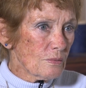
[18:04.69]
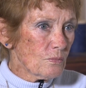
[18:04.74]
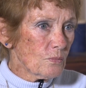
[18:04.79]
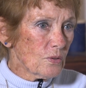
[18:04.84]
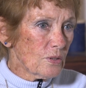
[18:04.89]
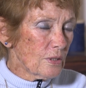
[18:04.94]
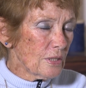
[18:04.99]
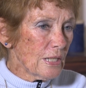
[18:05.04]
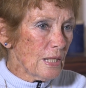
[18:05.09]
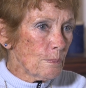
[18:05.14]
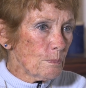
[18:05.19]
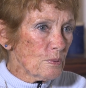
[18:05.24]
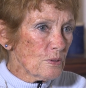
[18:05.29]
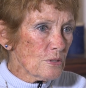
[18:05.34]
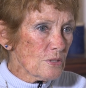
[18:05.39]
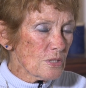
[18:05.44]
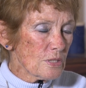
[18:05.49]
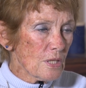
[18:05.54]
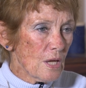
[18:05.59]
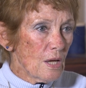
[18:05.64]
With the
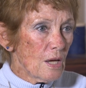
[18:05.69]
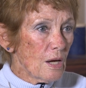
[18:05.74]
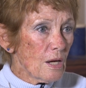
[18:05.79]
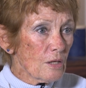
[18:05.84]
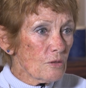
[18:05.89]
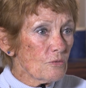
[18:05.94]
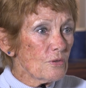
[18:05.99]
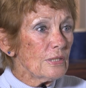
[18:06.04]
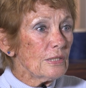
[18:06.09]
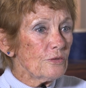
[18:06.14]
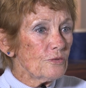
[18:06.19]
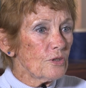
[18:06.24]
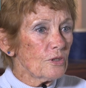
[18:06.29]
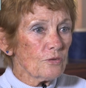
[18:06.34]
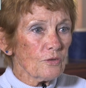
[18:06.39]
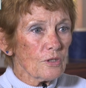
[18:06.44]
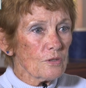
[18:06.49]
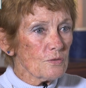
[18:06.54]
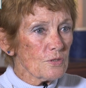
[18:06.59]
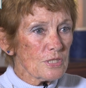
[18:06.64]
lepers, I really
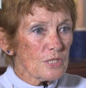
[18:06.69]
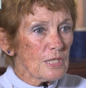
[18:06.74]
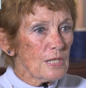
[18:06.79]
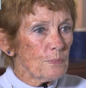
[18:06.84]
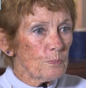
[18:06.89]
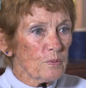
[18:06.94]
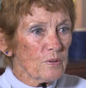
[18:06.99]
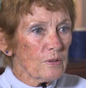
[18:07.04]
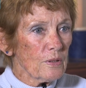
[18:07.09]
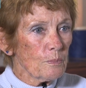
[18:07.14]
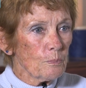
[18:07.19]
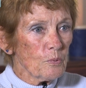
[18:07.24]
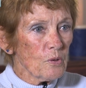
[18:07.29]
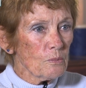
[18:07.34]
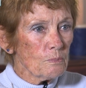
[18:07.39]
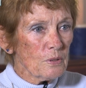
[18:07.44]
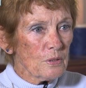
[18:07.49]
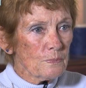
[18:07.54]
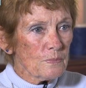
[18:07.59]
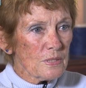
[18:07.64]
don't go to sleep with their
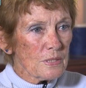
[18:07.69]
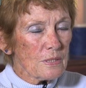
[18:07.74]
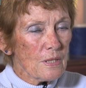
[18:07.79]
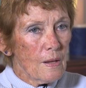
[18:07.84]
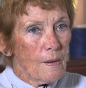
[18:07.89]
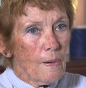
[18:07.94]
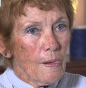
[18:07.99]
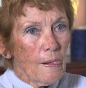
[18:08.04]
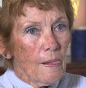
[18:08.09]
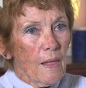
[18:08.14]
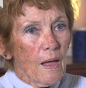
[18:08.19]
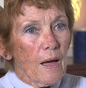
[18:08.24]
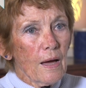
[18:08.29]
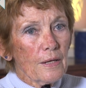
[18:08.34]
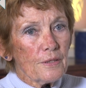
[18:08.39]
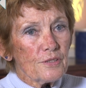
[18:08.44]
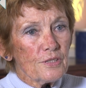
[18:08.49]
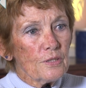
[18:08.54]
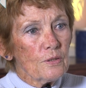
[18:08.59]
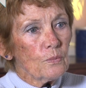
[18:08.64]
problems.
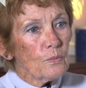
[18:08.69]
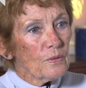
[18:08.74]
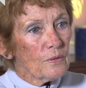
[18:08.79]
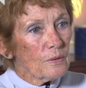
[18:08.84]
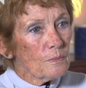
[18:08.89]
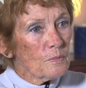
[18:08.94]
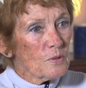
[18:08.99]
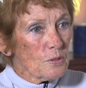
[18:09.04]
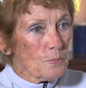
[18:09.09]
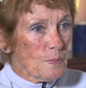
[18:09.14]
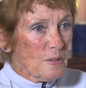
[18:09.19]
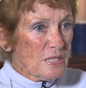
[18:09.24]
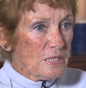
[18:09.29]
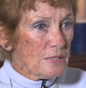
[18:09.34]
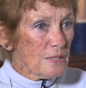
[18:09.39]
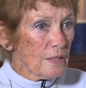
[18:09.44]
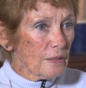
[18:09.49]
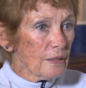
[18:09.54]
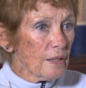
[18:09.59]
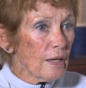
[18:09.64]
I deal with them as
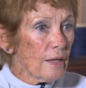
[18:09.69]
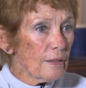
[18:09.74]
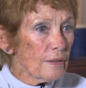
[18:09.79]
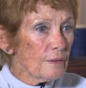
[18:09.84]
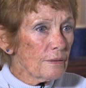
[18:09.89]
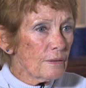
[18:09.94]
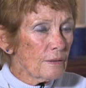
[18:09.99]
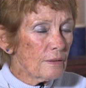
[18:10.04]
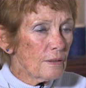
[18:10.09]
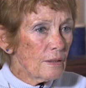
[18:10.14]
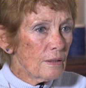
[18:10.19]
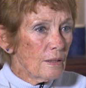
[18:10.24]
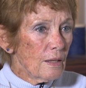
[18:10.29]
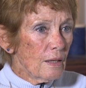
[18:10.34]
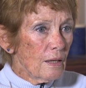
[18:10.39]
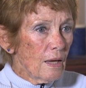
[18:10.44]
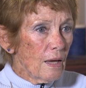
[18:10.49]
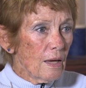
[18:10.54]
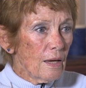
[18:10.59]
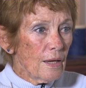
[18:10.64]
best I can,
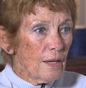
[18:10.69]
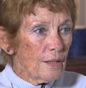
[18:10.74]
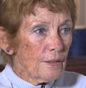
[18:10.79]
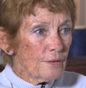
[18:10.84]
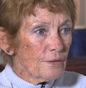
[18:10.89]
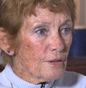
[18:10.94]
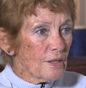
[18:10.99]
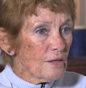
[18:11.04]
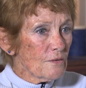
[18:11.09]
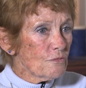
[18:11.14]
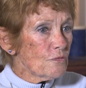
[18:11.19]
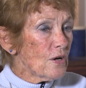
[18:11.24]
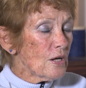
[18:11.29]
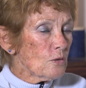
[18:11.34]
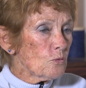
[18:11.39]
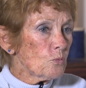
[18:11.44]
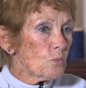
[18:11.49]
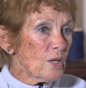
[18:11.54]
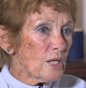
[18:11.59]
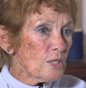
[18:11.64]
and I
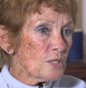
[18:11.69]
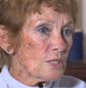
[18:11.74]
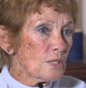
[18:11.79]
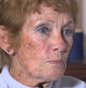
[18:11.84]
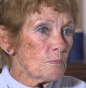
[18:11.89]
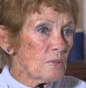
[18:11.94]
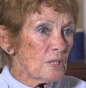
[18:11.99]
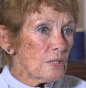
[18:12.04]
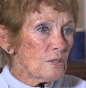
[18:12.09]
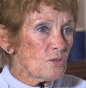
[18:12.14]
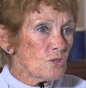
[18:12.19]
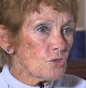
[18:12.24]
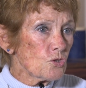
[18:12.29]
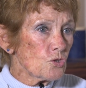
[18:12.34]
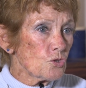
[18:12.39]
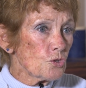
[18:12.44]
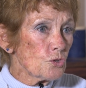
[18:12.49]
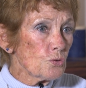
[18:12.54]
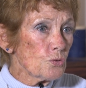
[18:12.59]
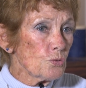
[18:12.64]
find ways and means
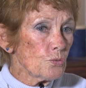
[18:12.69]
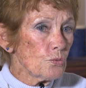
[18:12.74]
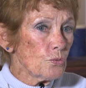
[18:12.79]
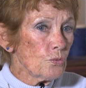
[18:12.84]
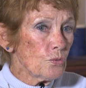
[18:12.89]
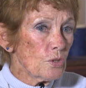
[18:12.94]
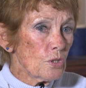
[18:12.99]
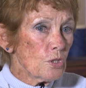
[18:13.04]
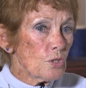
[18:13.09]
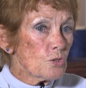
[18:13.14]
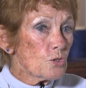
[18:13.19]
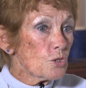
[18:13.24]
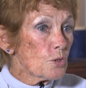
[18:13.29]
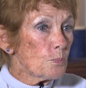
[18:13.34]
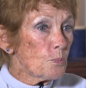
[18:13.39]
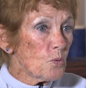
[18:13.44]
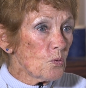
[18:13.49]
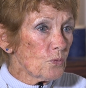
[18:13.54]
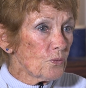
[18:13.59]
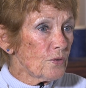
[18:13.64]
to
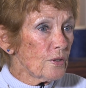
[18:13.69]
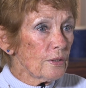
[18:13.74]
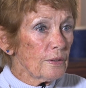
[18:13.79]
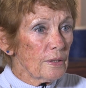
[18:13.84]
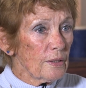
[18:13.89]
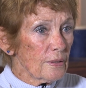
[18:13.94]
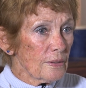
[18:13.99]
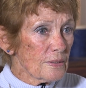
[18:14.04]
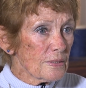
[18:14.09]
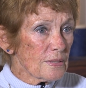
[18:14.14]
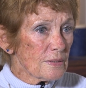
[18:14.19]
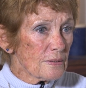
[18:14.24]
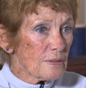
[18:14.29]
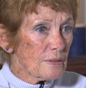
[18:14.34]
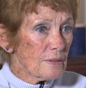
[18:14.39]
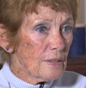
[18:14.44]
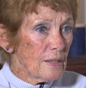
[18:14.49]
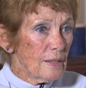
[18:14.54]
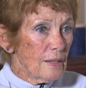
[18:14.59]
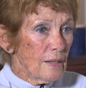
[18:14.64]
support their needs.
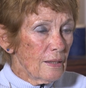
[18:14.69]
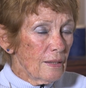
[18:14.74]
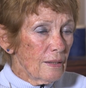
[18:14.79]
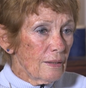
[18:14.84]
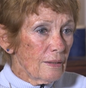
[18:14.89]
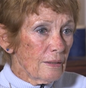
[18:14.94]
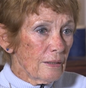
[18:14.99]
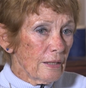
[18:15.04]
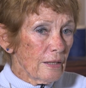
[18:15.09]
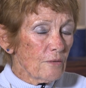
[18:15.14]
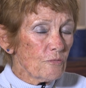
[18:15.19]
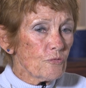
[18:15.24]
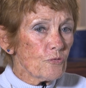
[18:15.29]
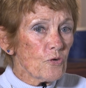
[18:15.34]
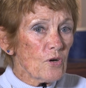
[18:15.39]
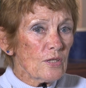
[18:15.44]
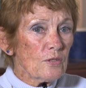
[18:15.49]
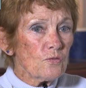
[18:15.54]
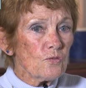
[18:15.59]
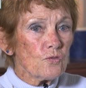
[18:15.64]
I have
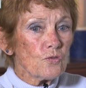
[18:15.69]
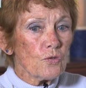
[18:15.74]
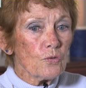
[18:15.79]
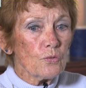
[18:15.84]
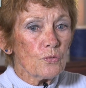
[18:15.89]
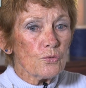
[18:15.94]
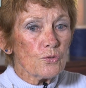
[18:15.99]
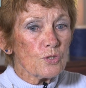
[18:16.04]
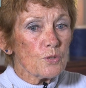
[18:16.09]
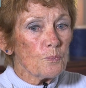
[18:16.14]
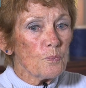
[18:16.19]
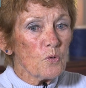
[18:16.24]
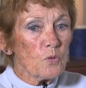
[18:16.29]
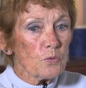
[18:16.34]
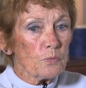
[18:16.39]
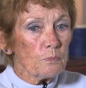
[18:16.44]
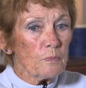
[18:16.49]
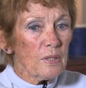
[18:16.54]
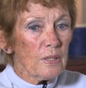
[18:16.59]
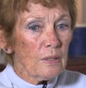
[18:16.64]
friends who
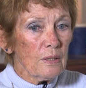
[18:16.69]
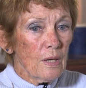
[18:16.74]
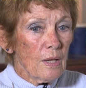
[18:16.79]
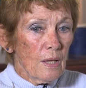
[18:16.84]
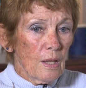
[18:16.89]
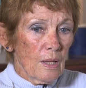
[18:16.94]
support me.